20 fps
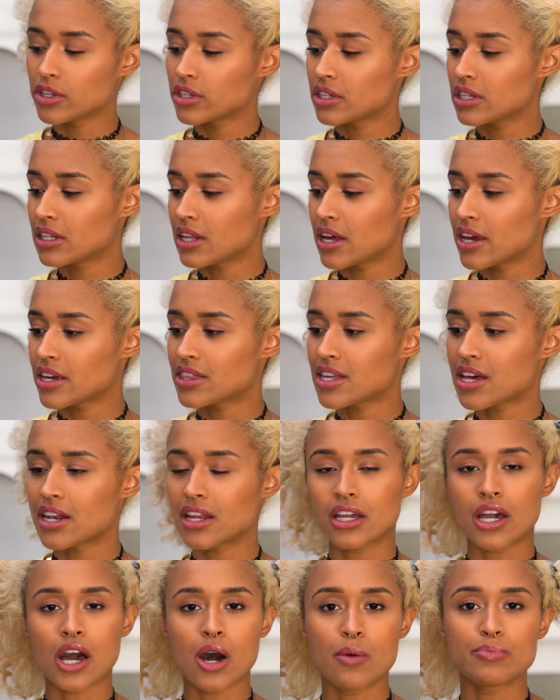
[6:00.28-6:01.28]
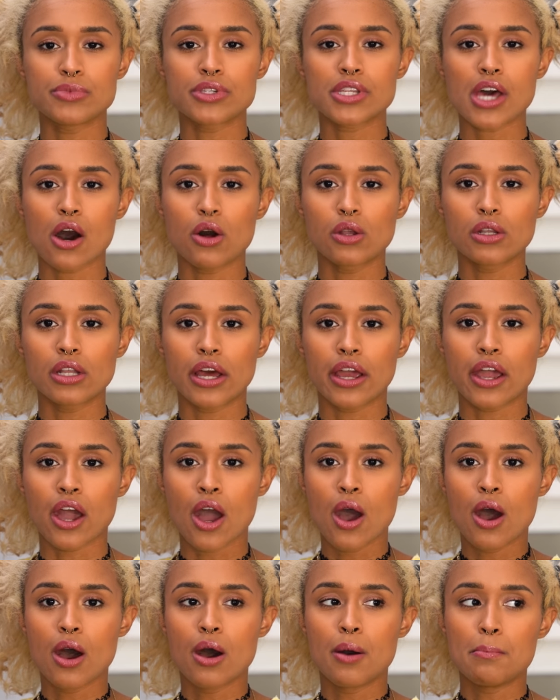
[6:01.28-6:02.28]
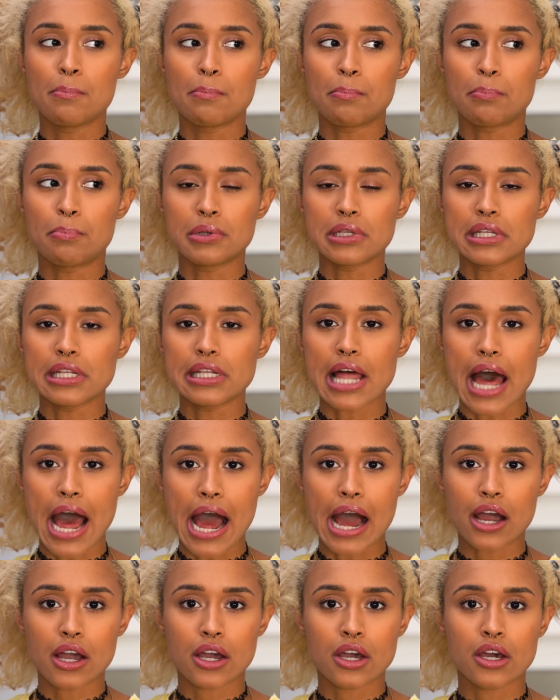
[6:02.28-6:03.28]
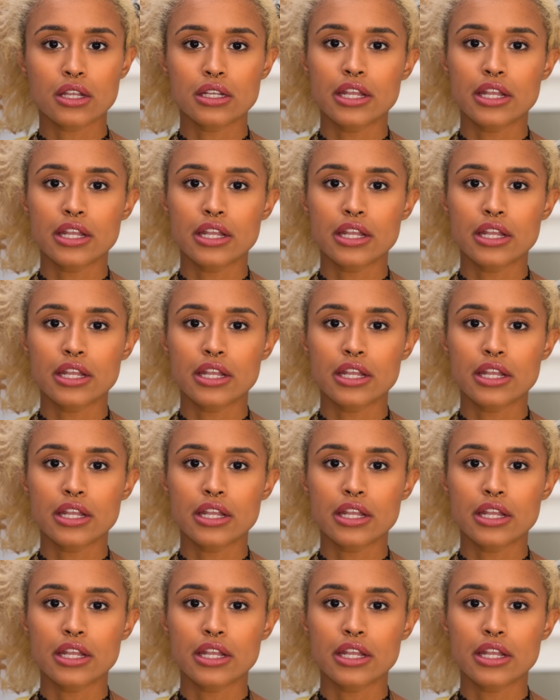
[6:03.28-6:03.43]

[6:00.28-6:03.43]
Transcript: really like that it comes out like black.